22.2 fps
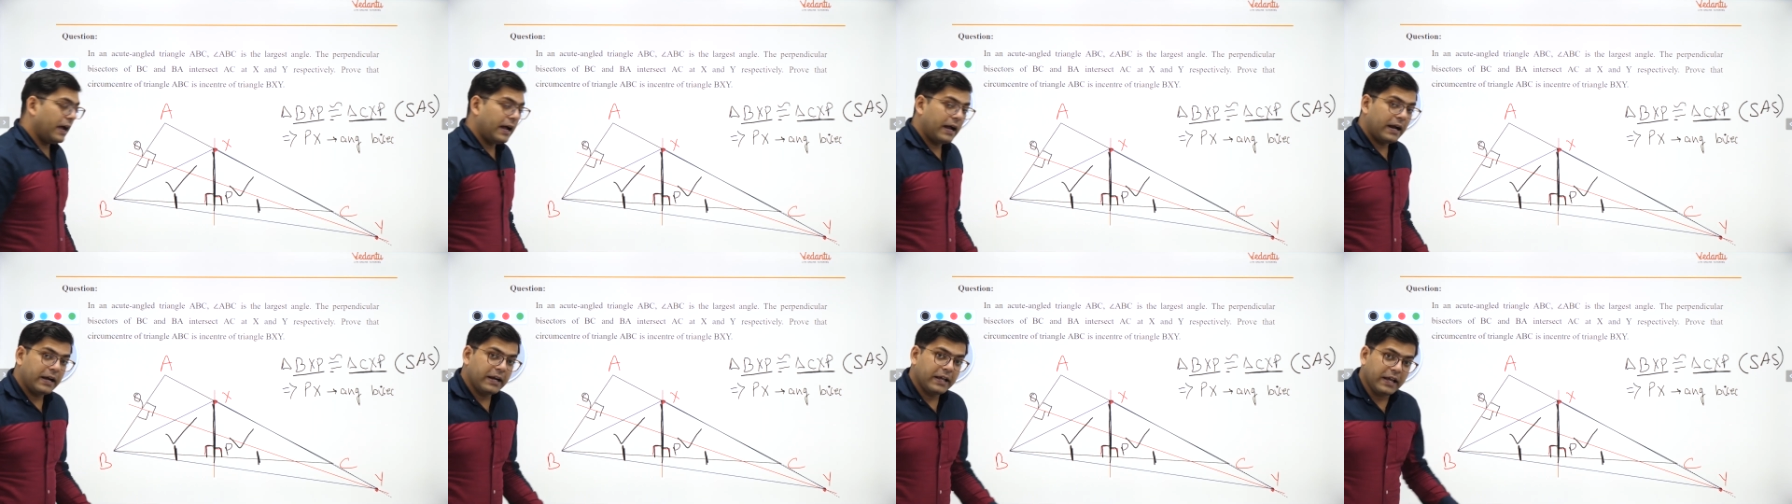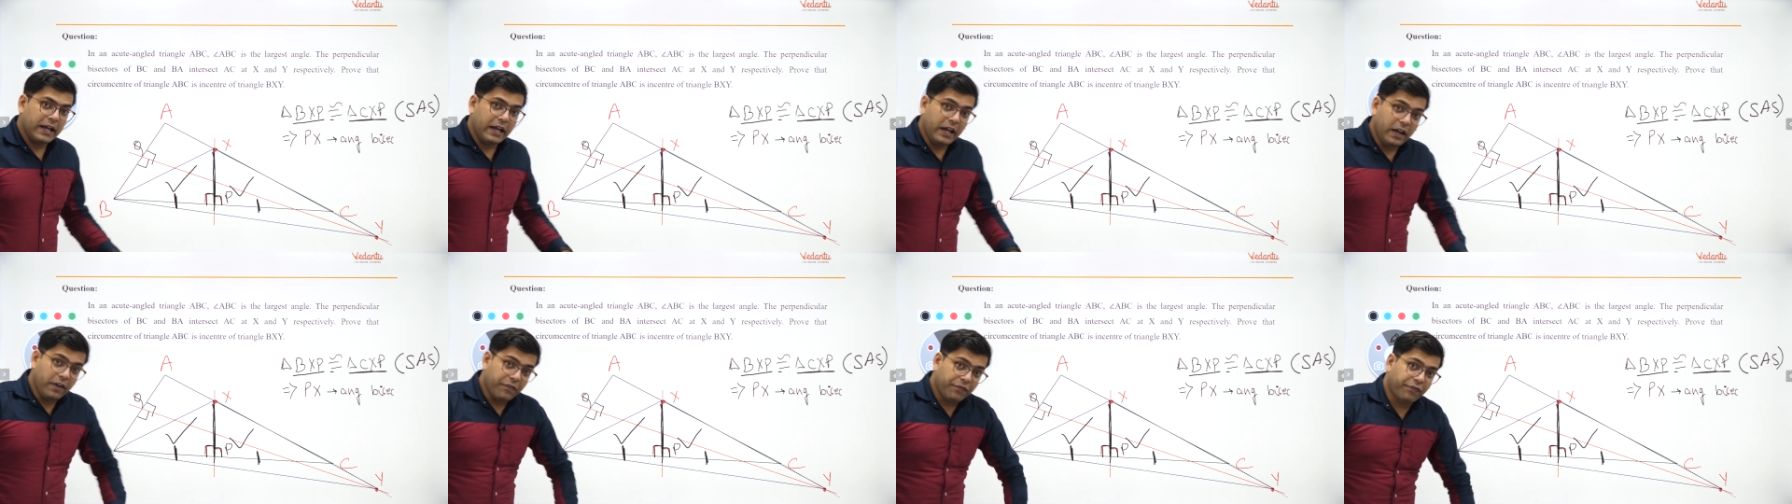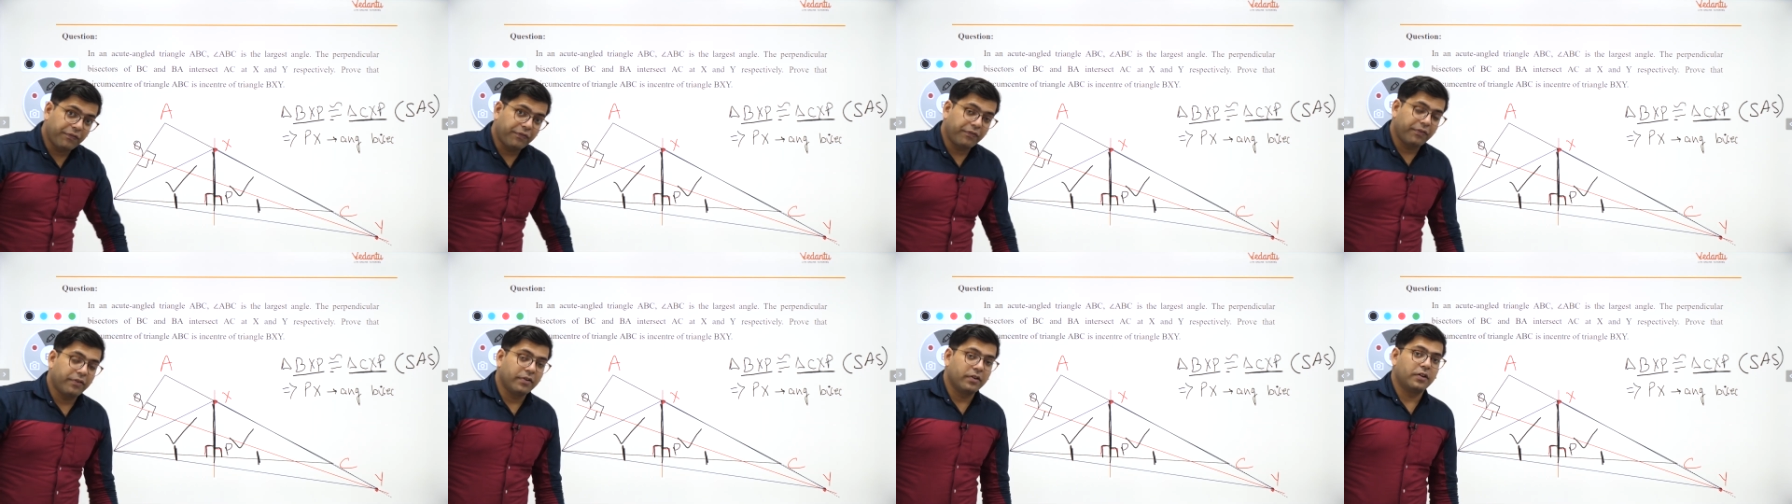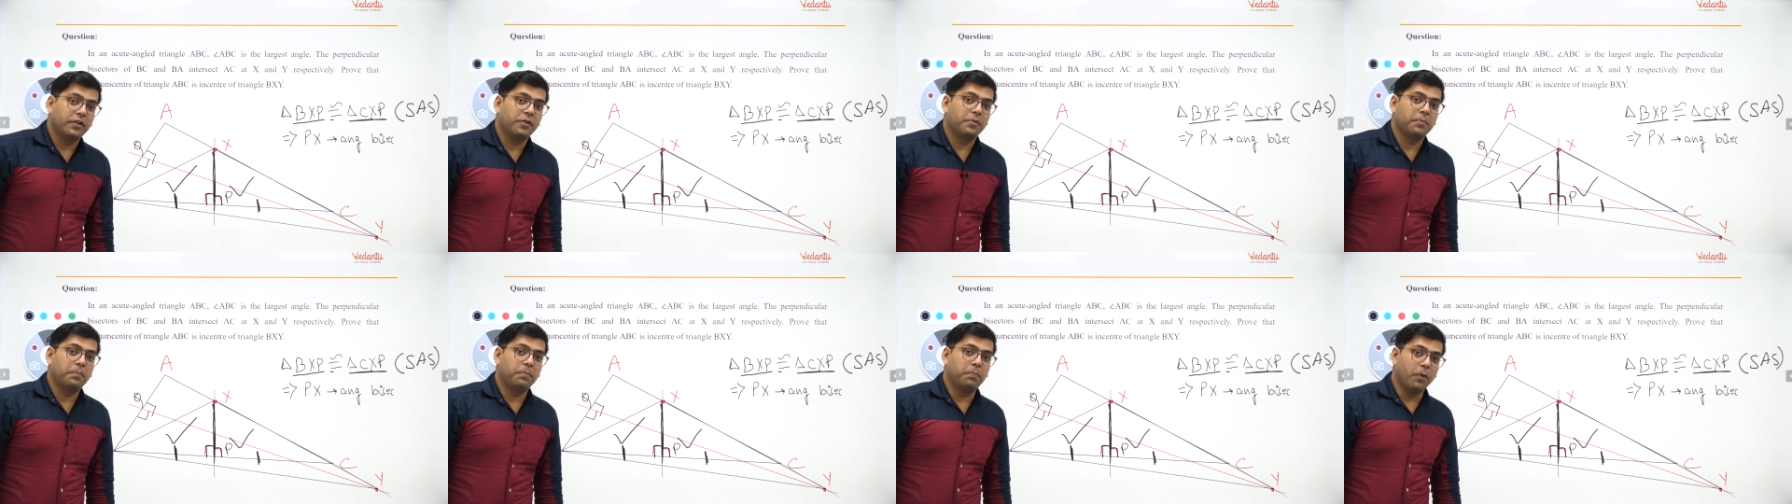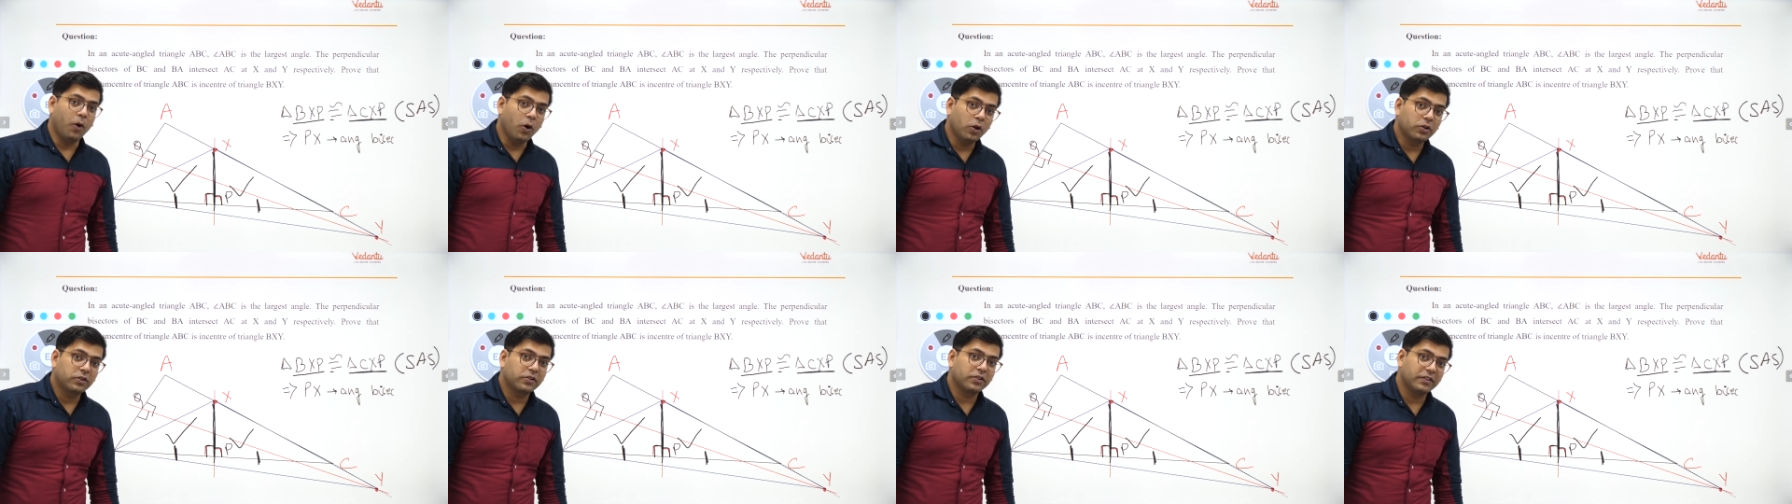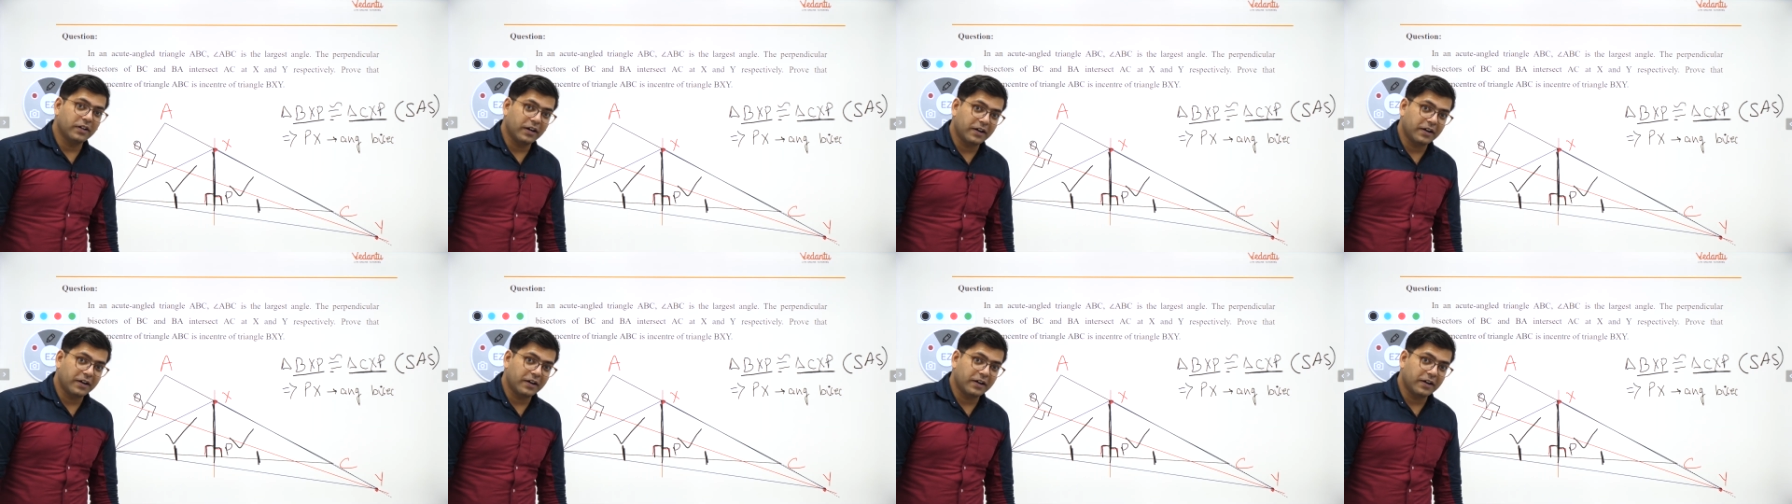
and if both